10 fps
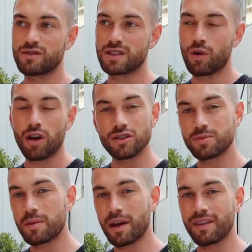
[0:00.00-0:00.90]
obviously what lots of
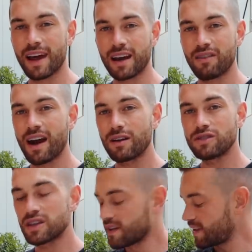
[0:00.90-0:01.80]
people have laying
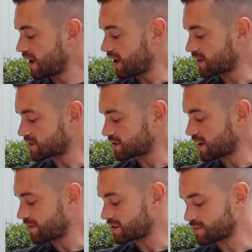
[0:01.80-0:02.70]
around. So to
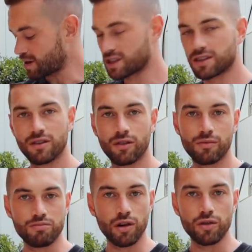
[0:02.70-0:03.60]
have a smashed,
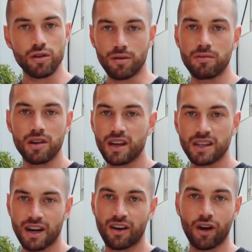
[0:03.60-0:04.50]
broken
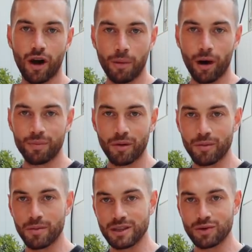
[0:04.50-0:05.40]
terracotta pot
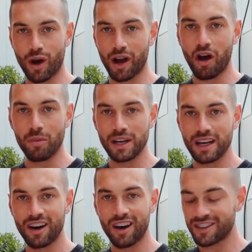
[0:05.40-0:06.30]
probably is quite common in
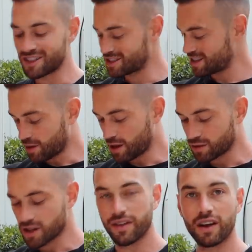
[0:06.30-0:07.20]
gardens, but there
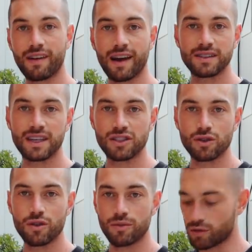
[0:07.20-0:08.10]
was nothing around here
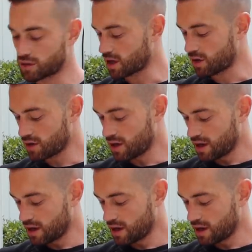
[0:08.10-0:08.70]
suitable, so